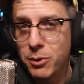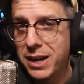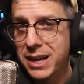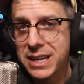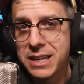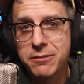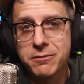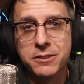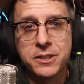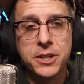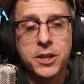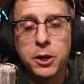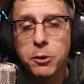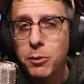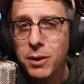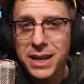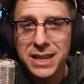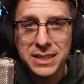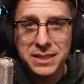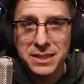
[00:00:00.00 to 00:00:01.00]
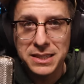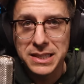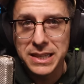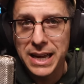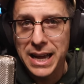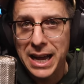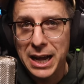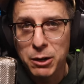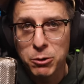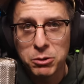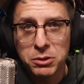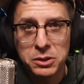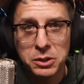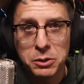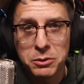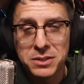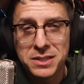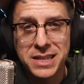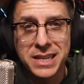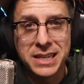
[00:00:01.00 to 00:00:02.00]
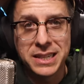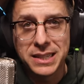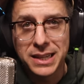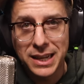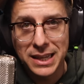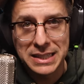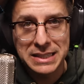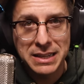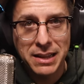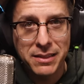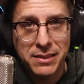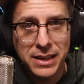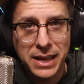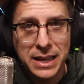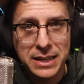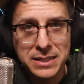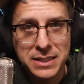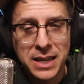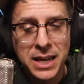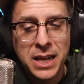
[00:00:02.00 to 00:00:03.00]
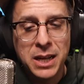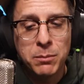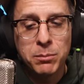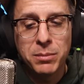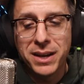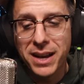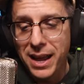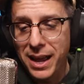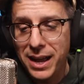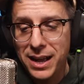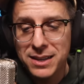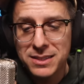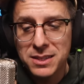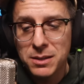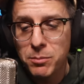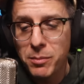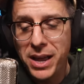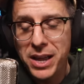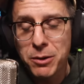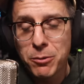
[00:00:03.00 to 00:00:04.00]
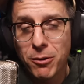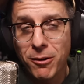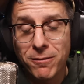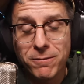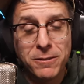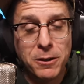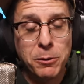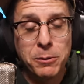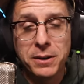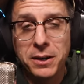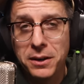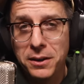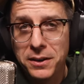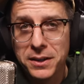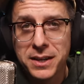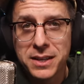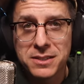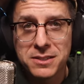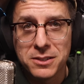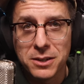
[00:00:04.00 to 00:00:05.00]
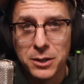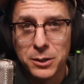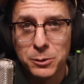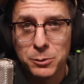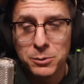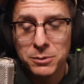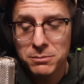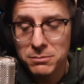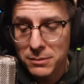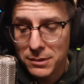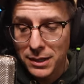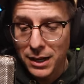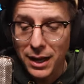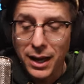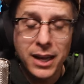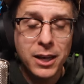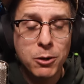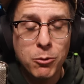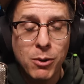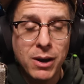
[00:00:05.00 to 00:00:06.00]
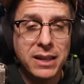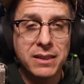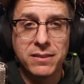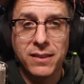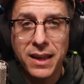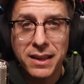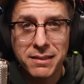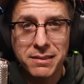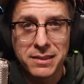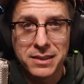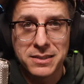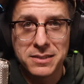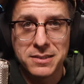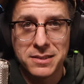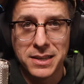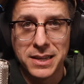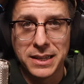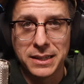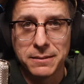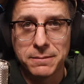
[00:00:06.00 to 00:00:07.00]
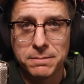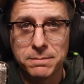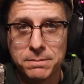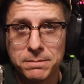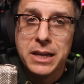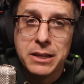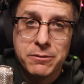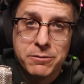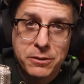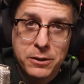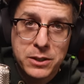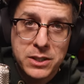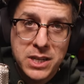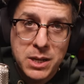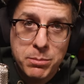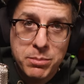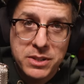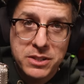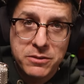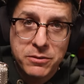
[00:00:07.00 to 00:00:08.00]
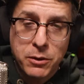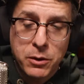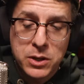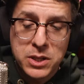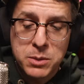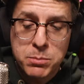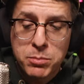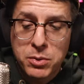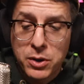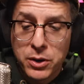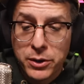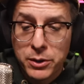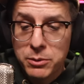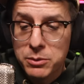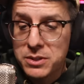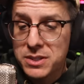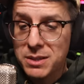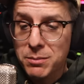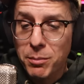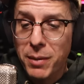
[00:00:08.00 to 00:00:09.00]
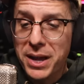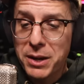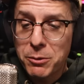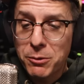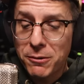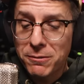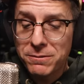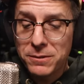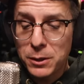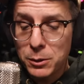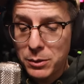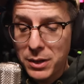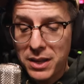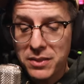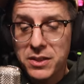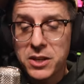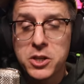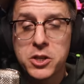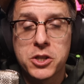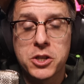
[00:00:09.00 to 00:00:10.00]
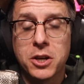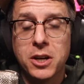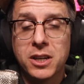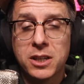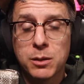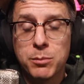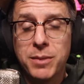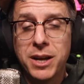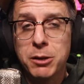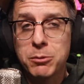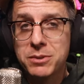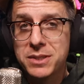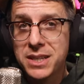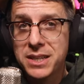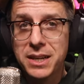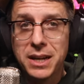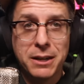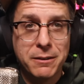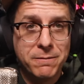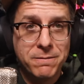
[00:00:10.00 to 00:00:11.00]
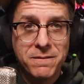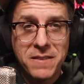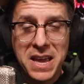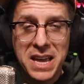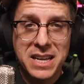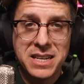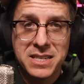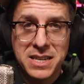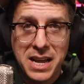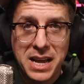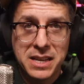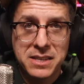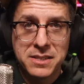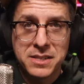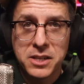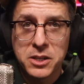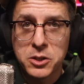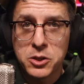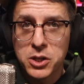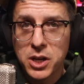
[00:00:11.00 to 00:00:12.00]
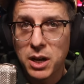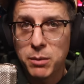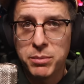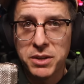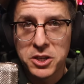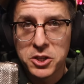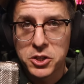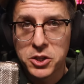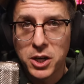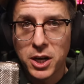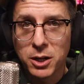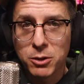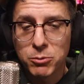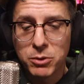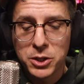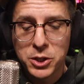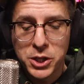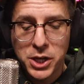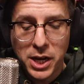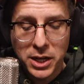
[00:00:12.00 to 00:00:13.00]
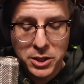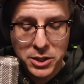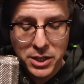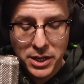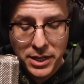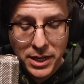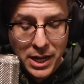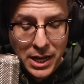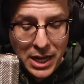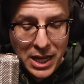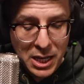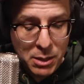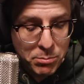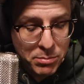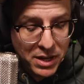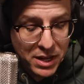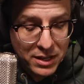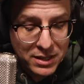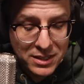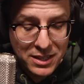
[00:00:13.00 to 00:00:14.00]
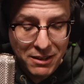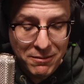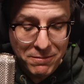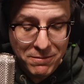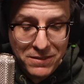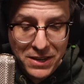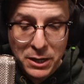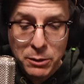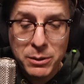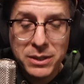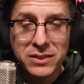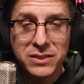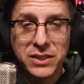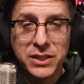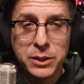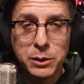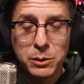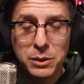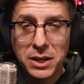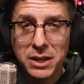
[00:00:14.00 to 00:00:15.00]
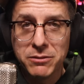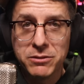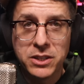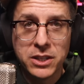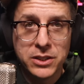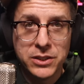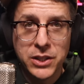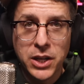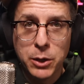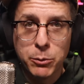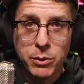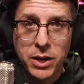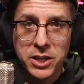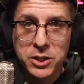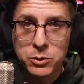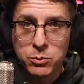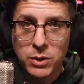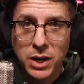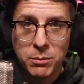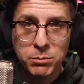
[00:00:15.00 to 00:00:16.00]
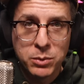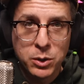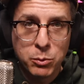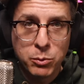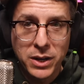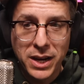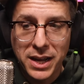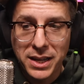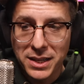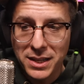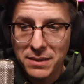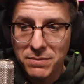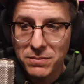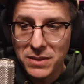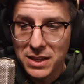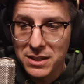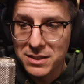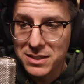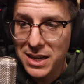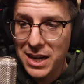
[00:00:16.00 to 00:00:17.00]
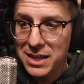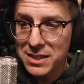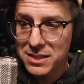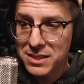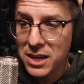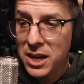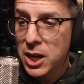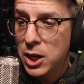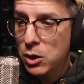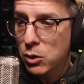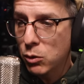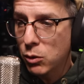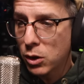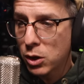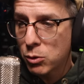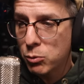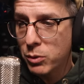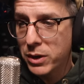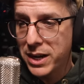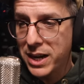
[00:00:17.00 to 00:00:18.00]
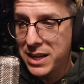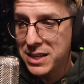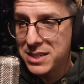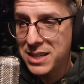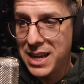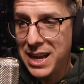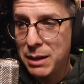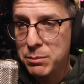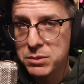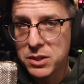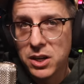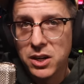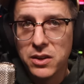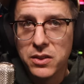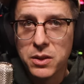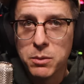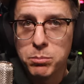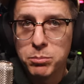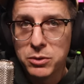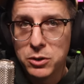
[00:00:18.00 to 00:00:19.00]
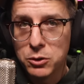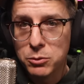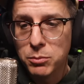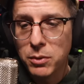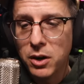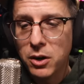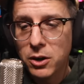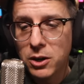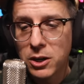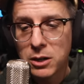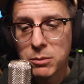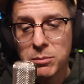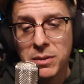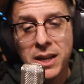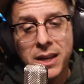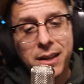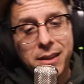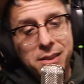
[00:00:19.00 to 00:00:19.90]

I have no idea how close they got to that, but as a microphone on its own, I quite like this thing. And first up, as far as pros, the microphone and the shock mount did a fantastic job at shock rejection. It picked up very little of the low-end rumble when I hit the desk or when I tapped on the boom arm.